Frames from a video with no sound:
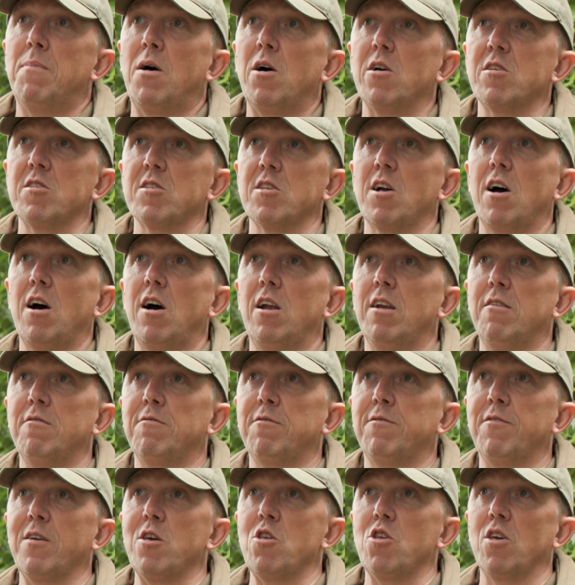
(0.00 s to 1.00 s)
my style of
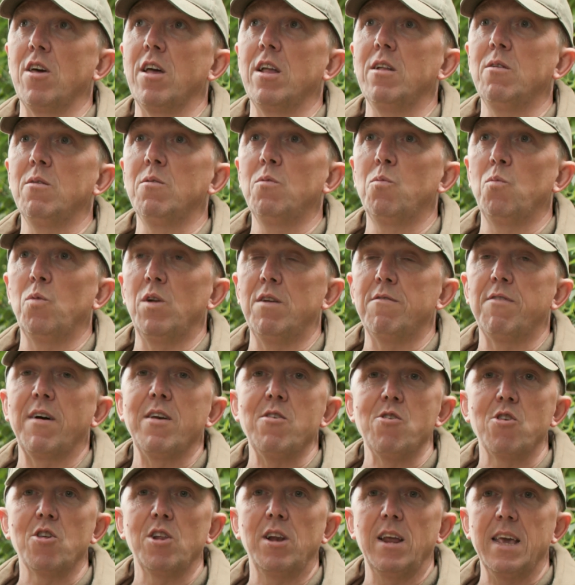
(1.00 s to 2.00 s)
fishing will
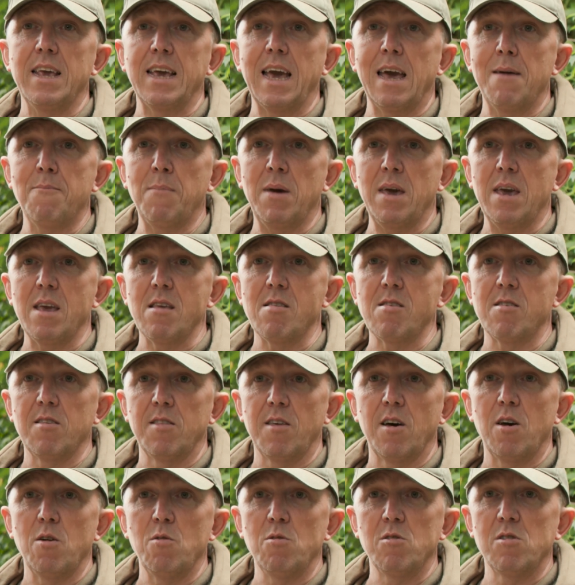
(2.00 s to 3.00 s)
eventually get me to
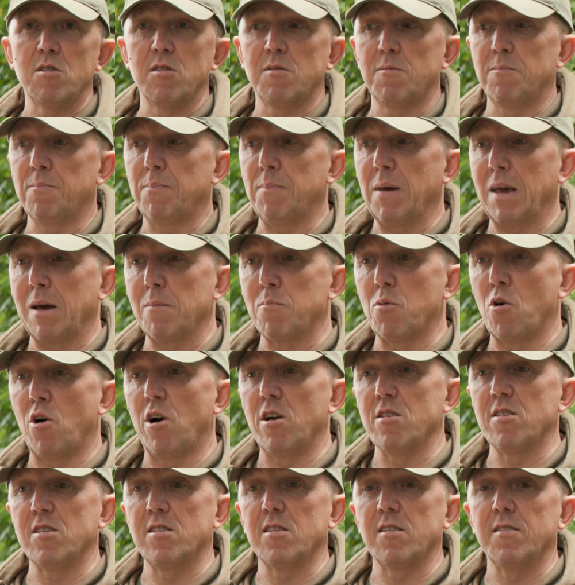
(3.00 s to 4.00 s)
those bigger
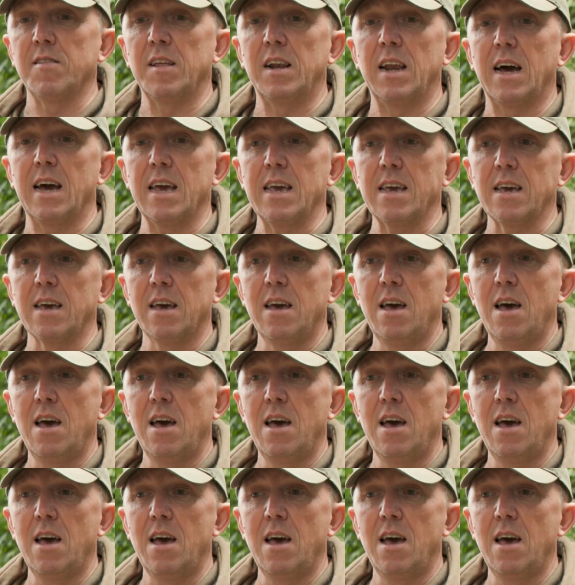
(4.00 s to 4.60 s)
prizes in the lake.